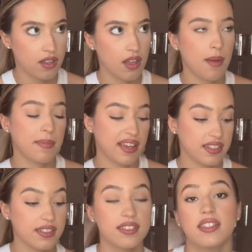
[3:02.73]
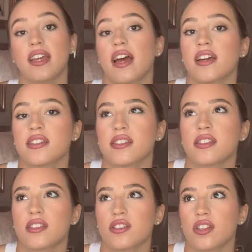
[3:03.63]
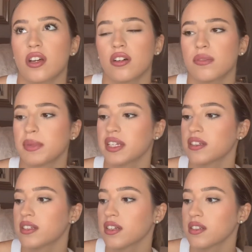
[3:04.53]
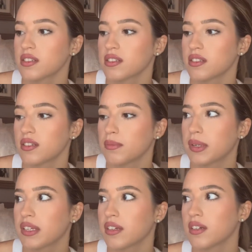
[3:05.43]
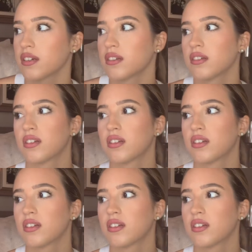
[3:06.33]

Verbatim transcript: Amanda Diaz. So, Amanda Diaz? Amanda?